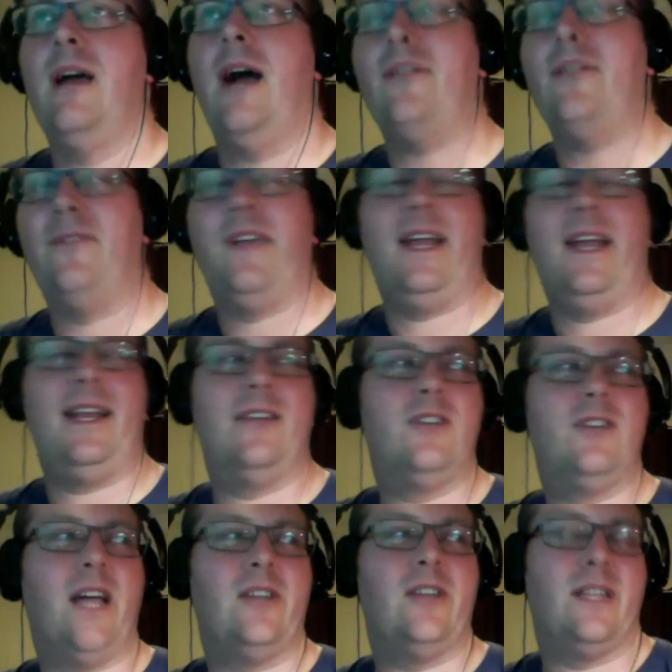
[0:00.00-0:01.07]
forgetting to
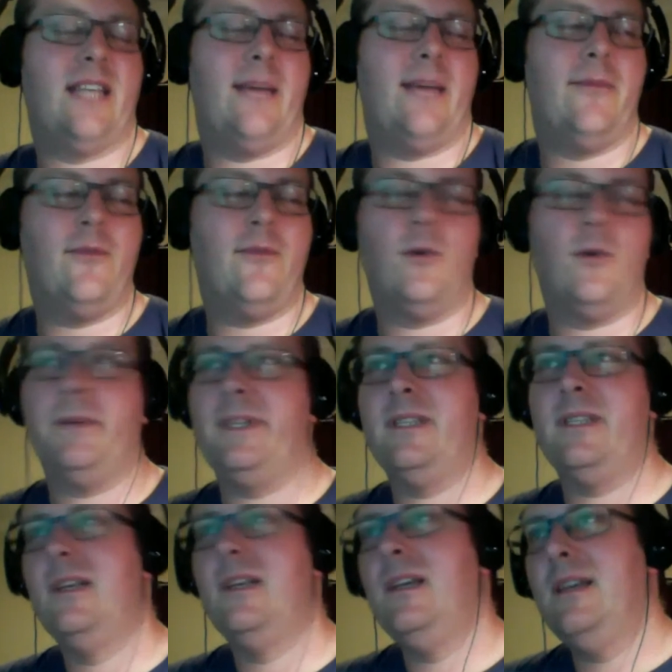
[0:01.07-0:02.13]
charge it the day before, which means
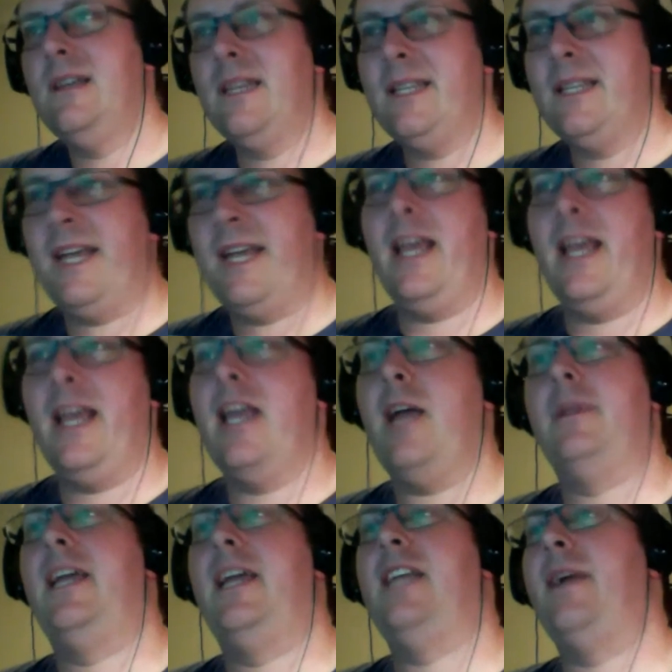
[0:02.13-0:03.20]
he's getting a
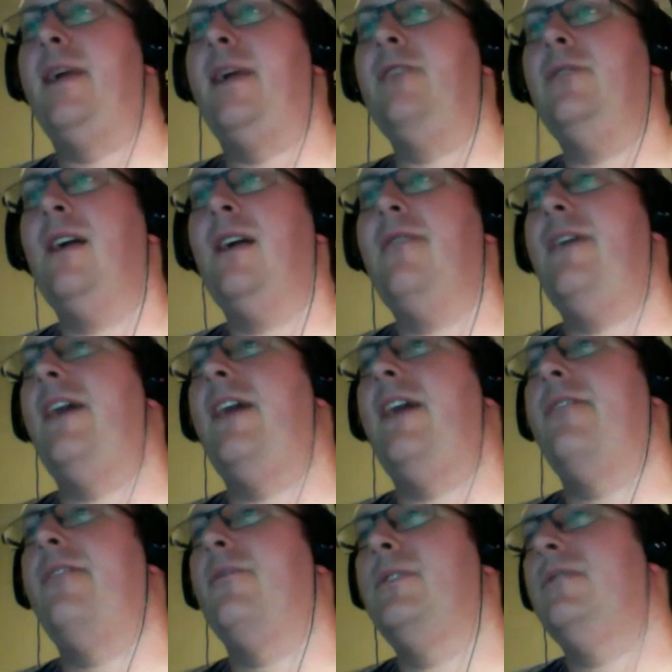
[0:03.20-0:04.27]
couple of days battery life out of
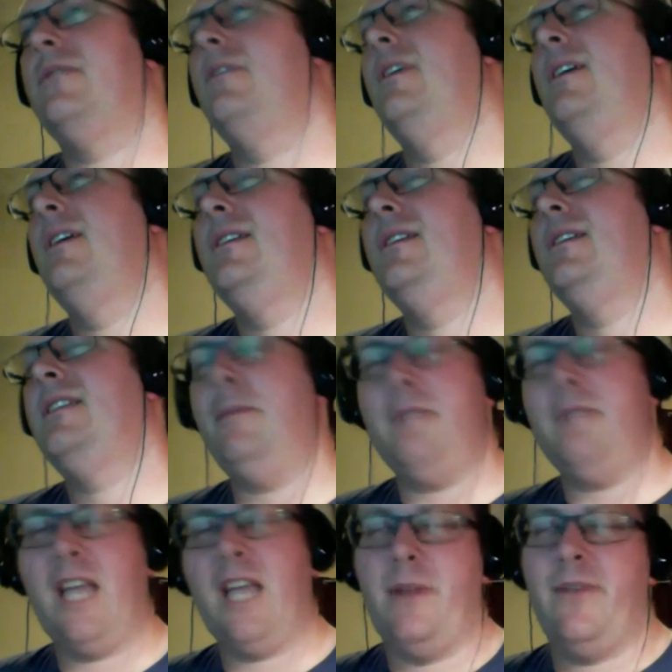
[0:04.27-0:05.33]
it, which seems
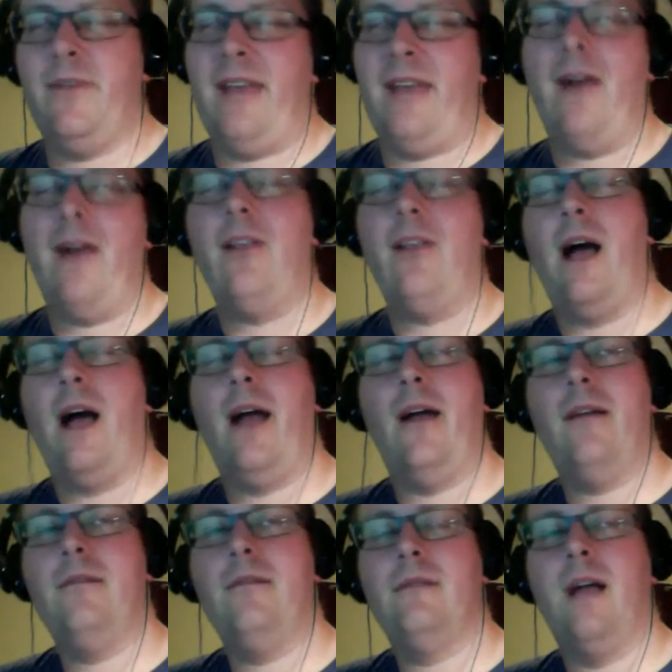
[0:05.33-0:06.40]
like a bit of an
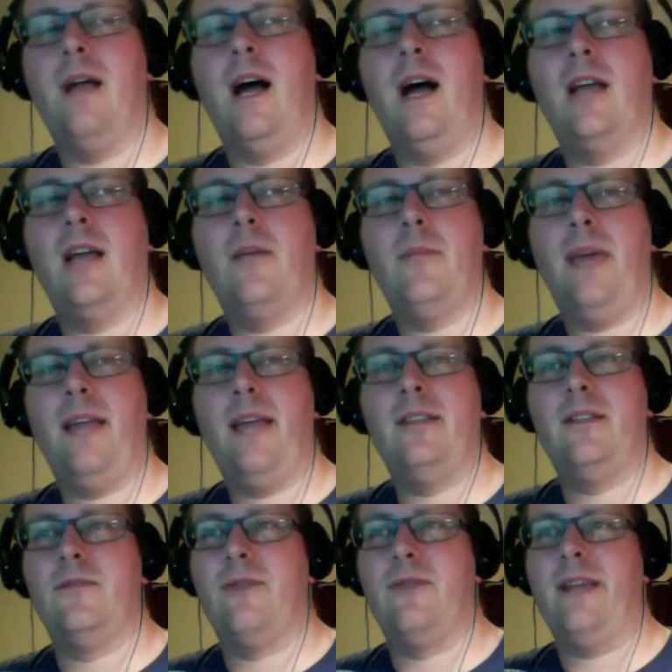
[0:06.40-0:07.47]
outlier compared
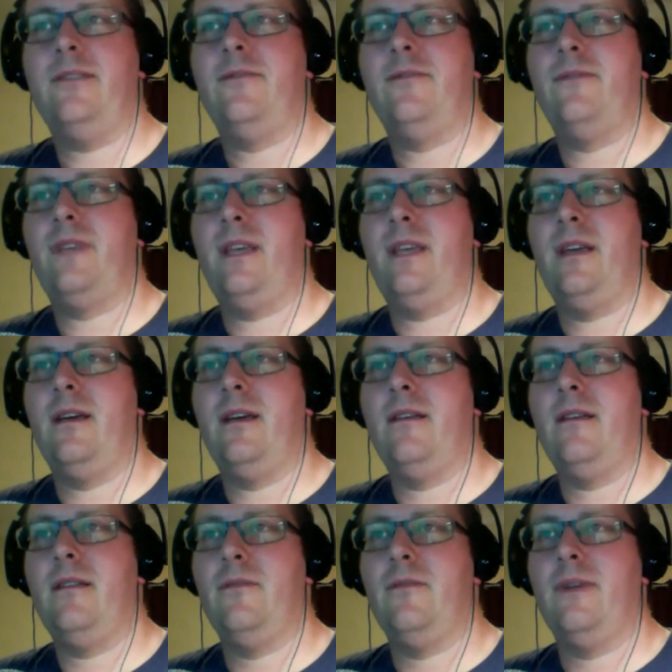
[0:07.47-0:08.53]
to the rest of the
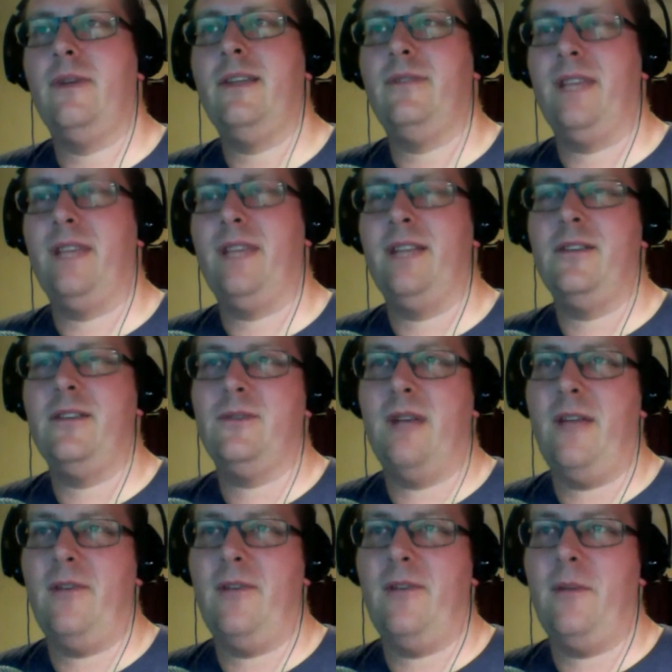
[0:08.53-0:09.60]

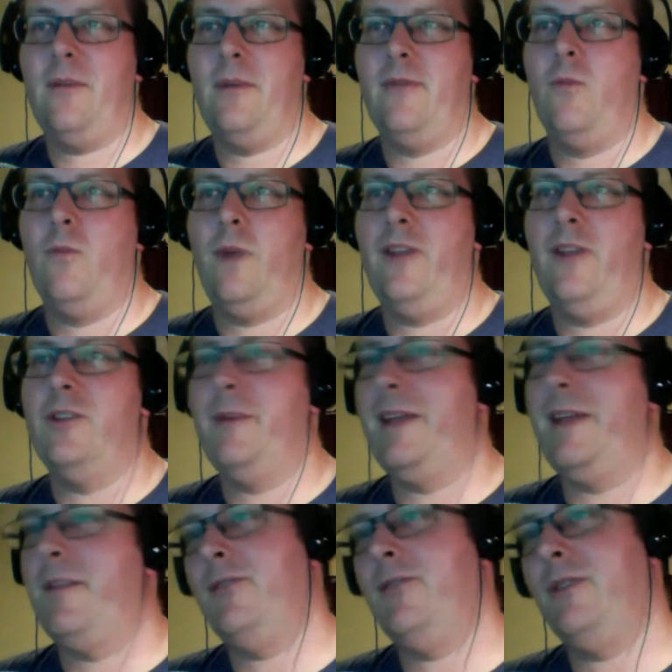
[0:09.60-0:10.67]
industry having a bit of a whinge
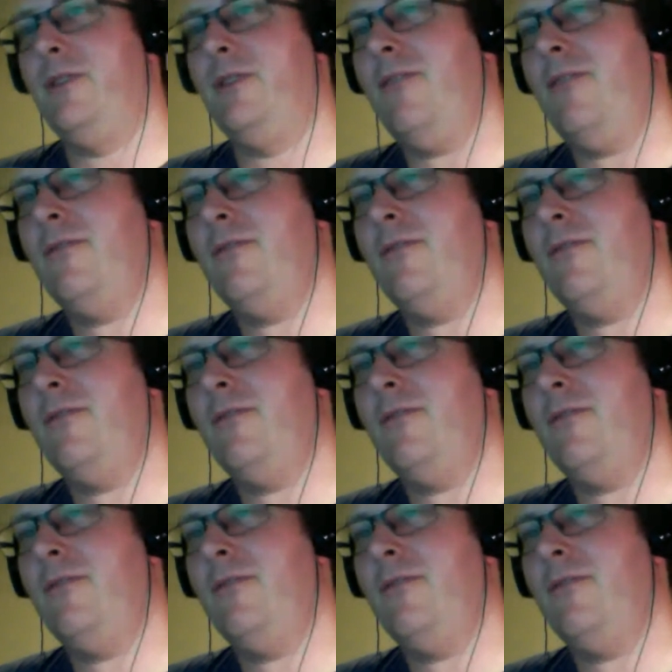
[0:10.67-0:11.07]
about battery life.